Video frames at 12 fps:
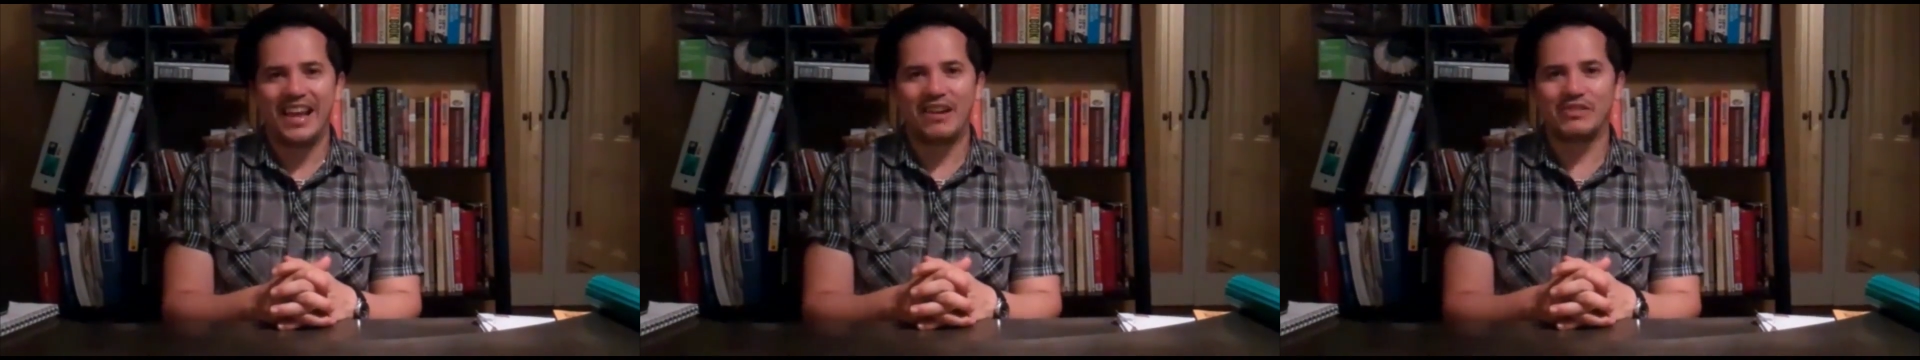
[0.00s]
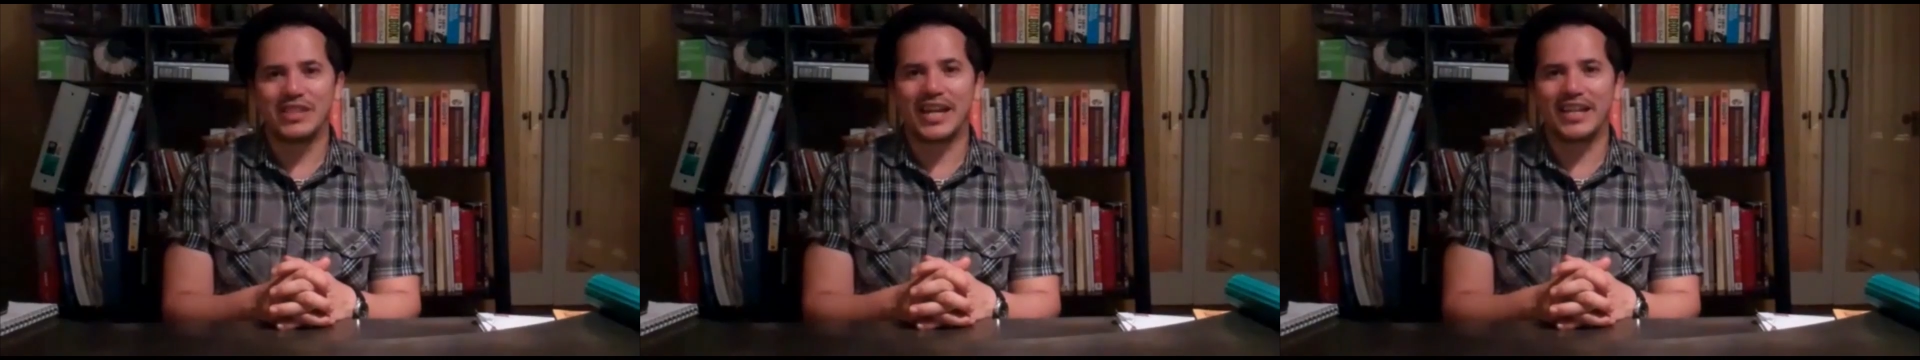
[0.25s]

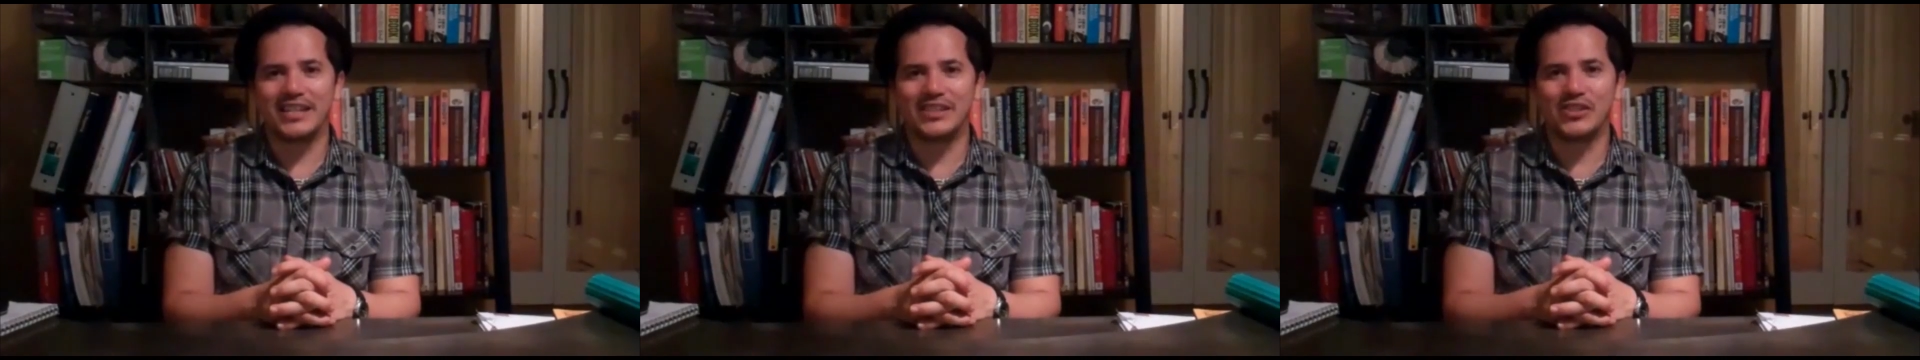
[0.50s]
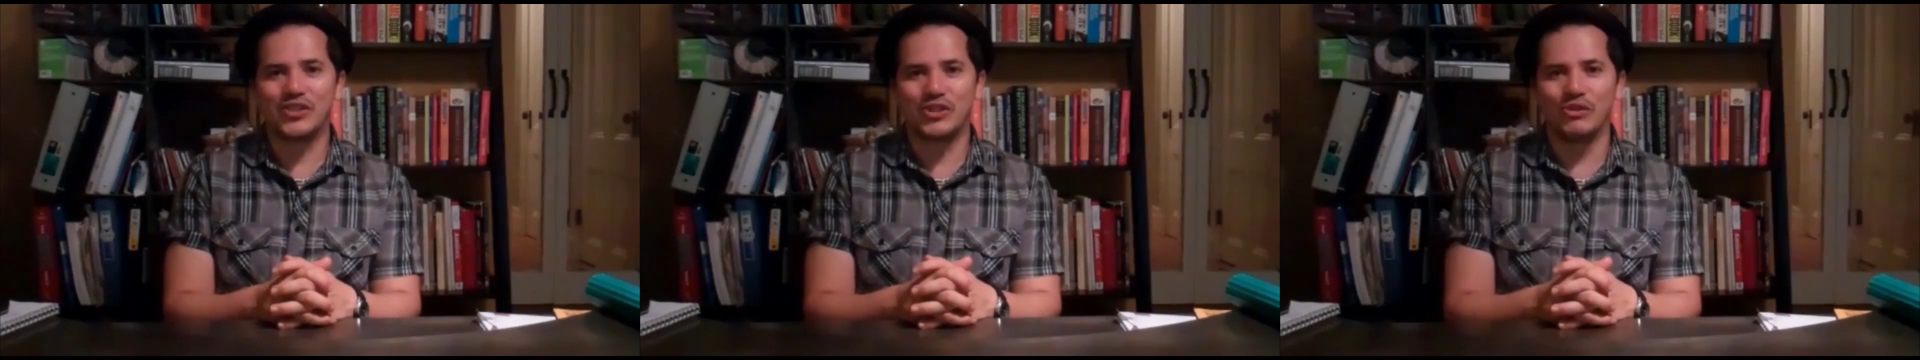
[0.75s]
was not an
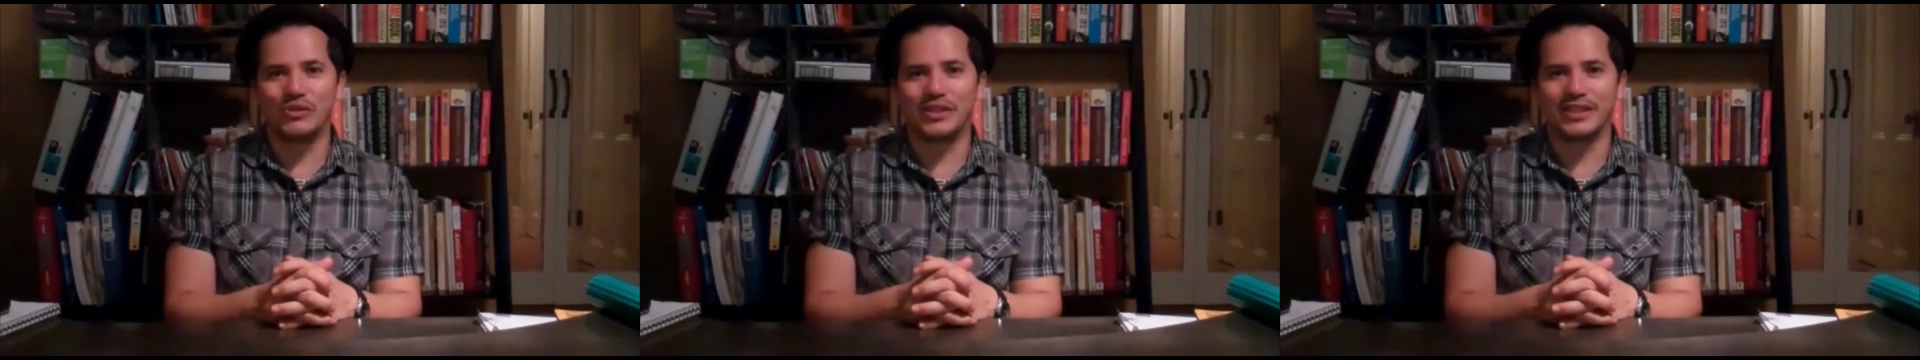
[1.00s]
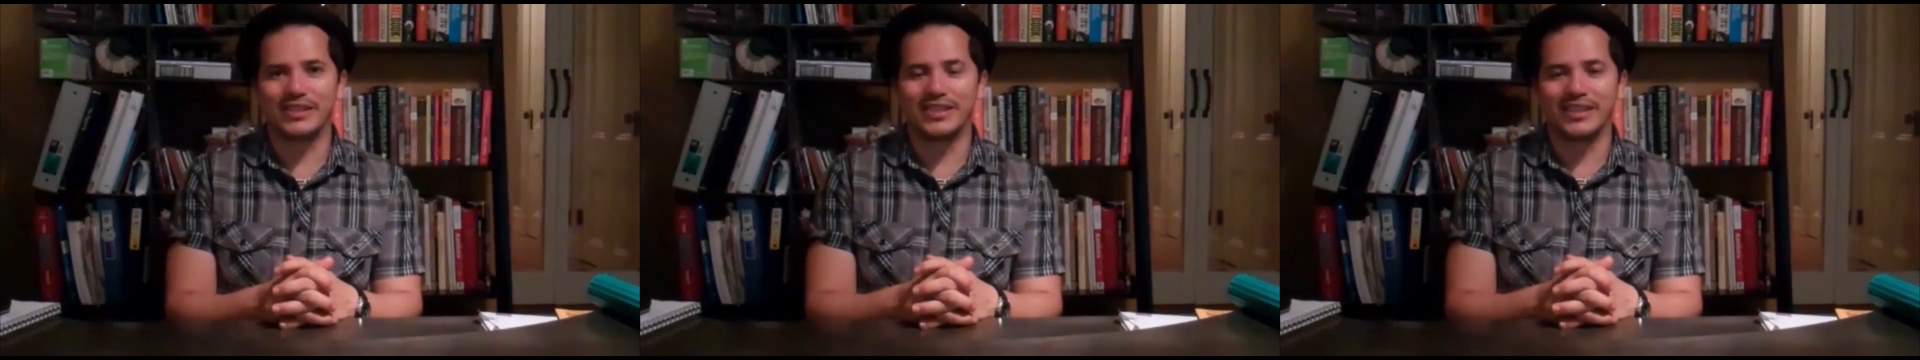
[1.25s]
easy shoot
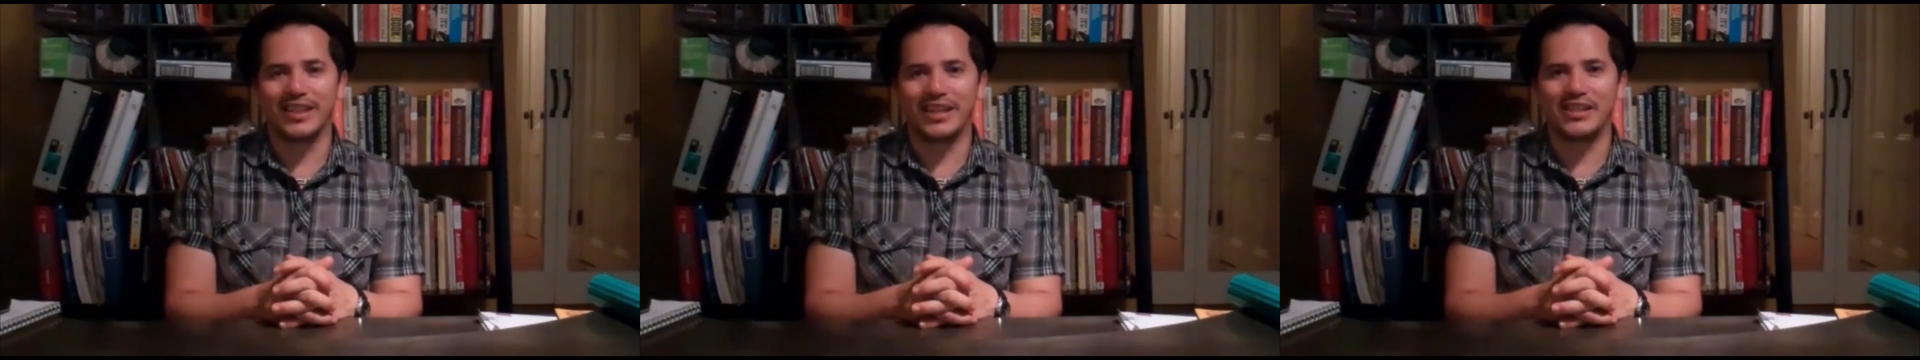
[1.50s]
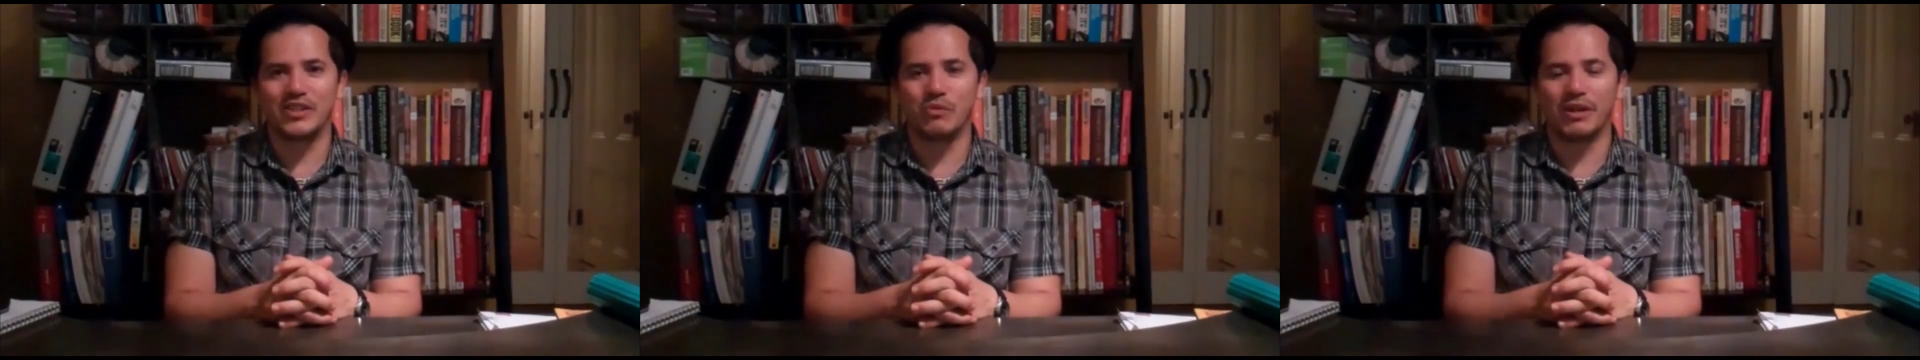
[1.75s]
because the
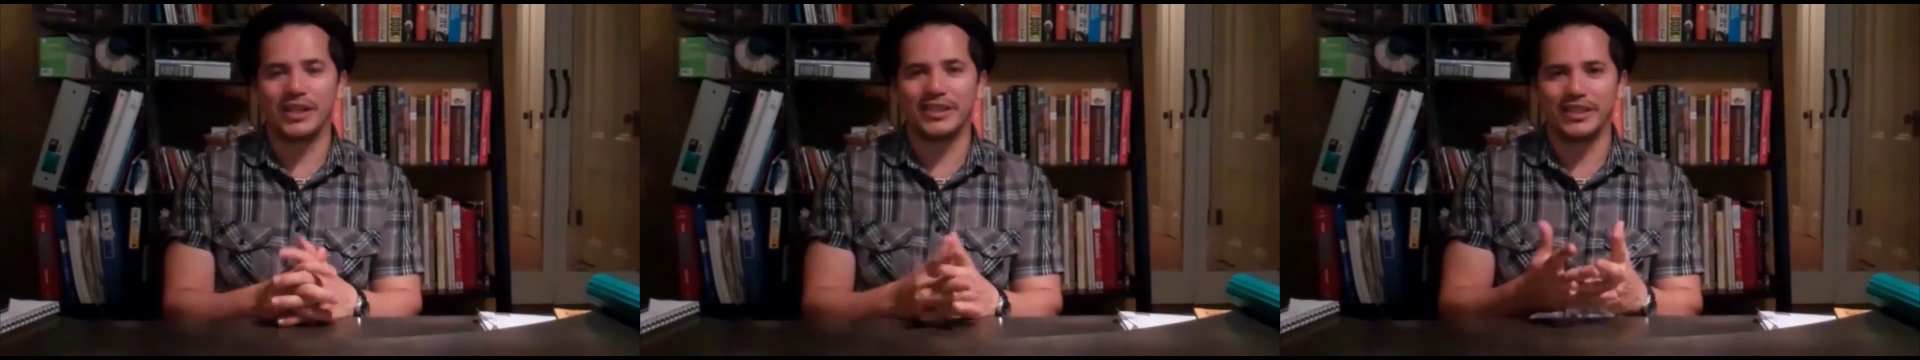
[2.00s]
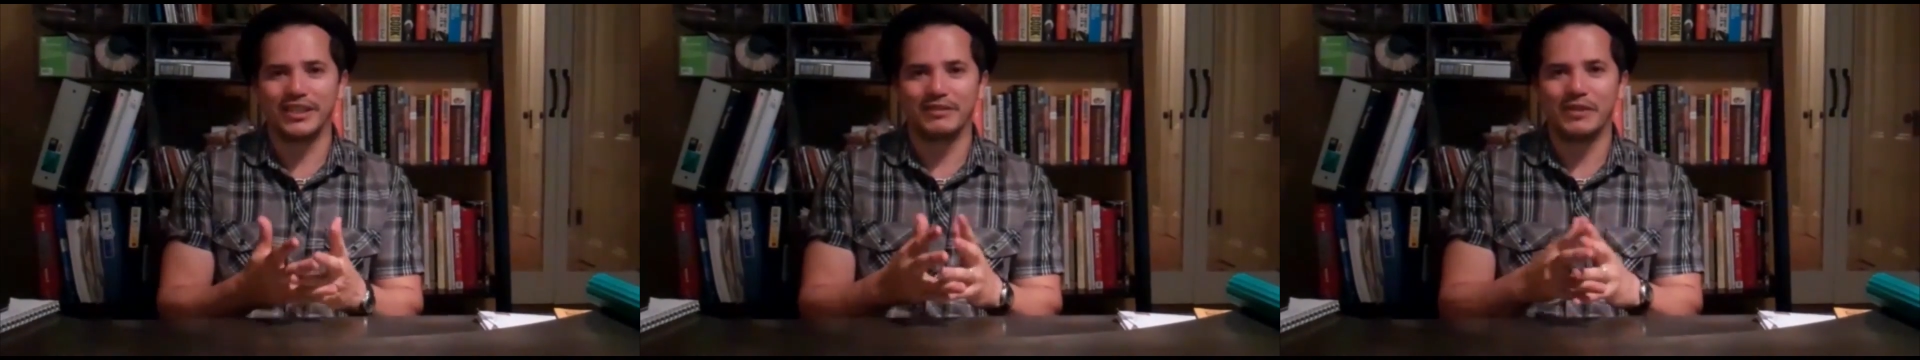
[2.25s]
ladies
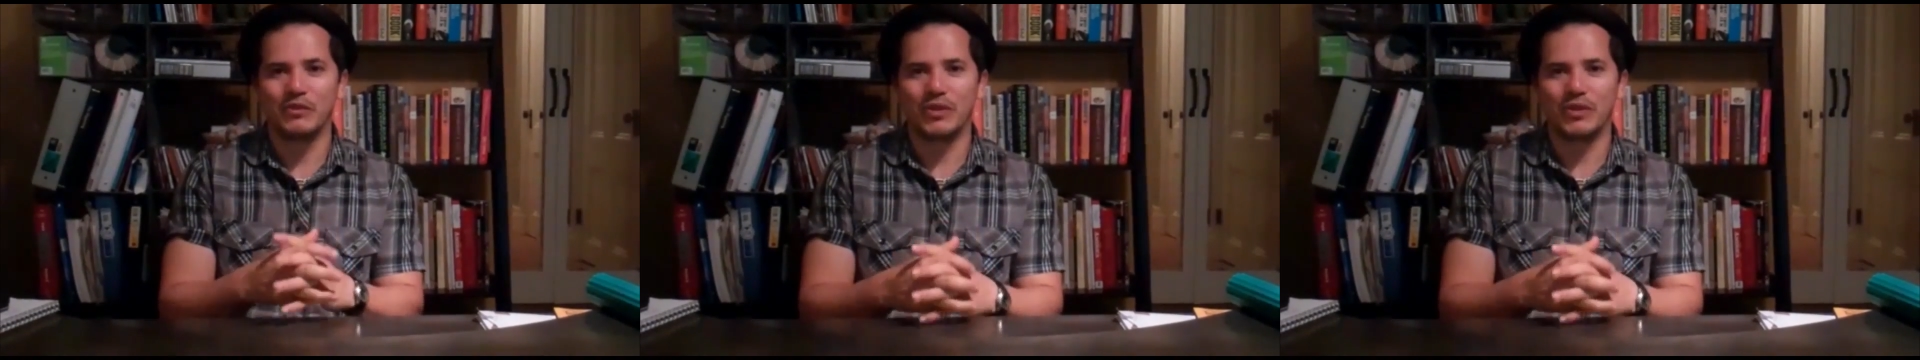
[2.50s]
wanted to